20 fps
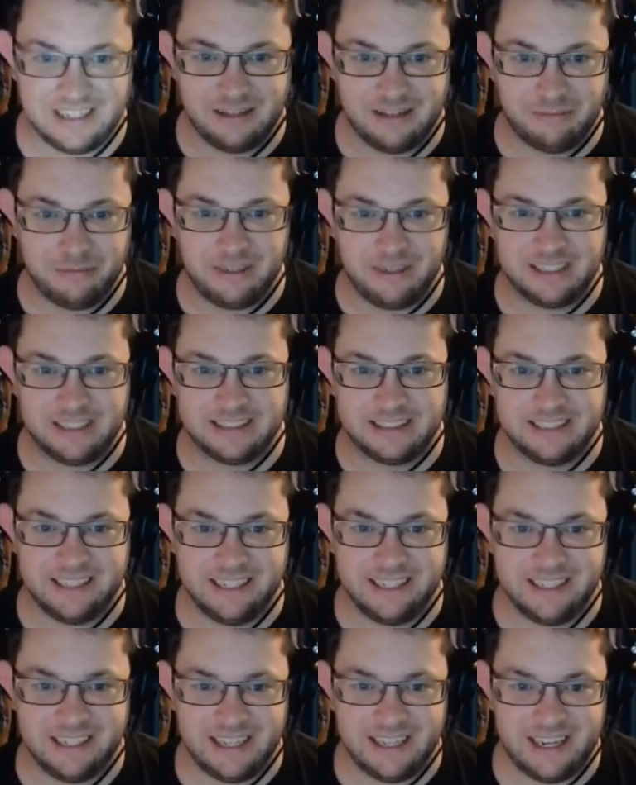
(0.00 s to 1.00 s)
big city
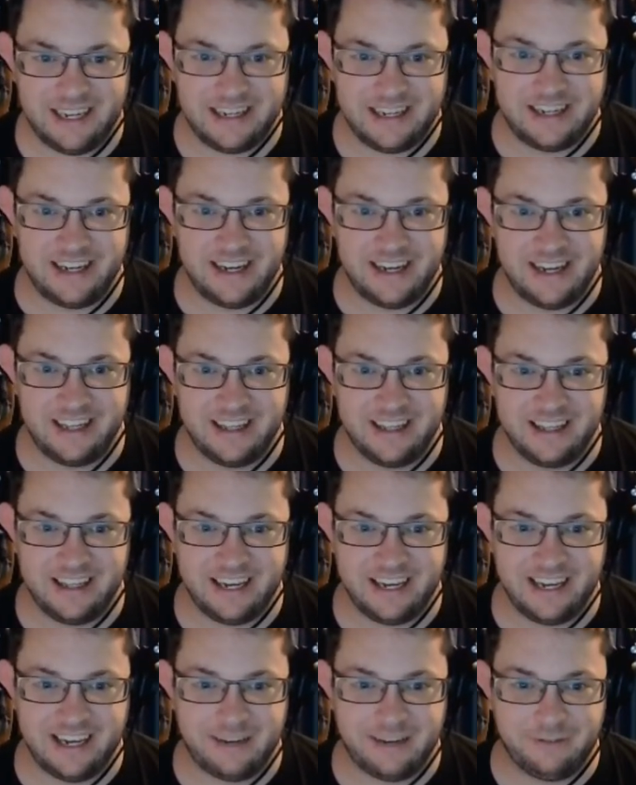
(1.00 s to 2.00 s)
there, and they
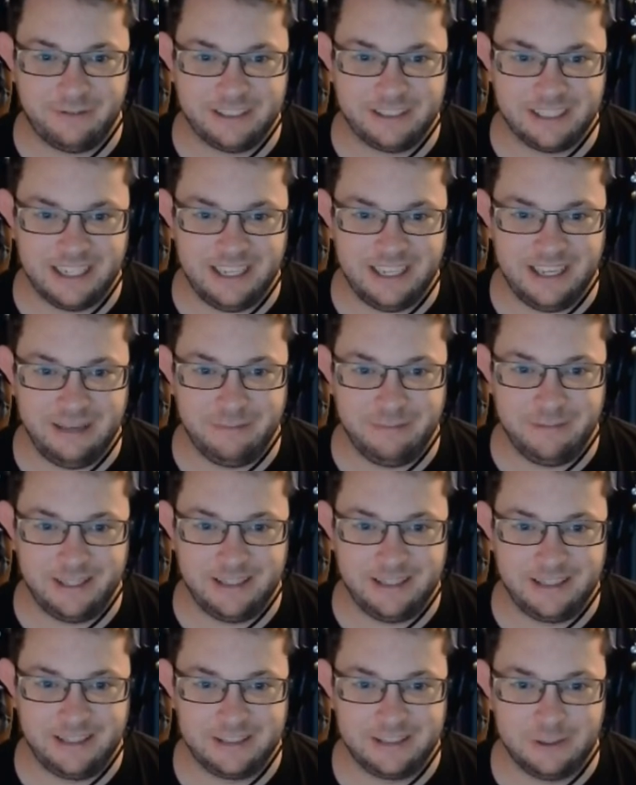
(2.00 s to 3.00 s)
have a team in the
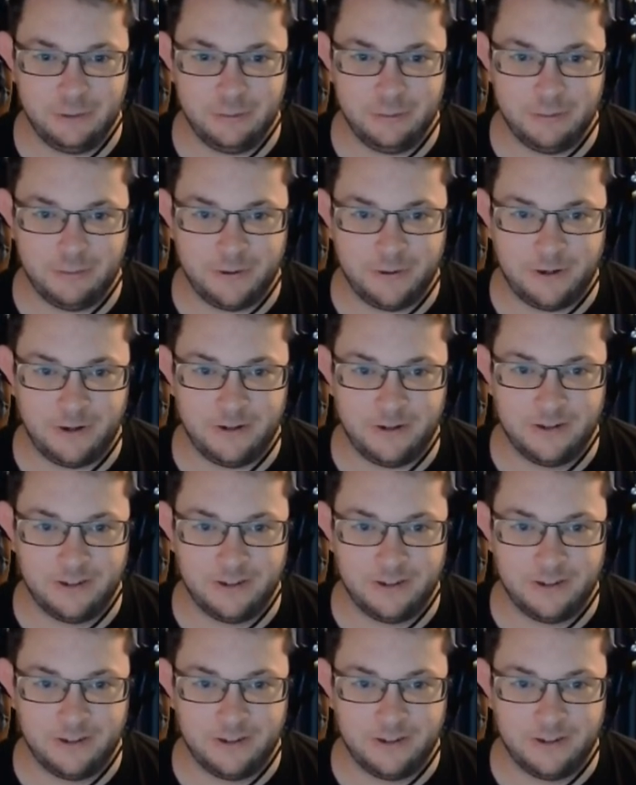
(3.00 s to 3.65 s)
Super Bowl.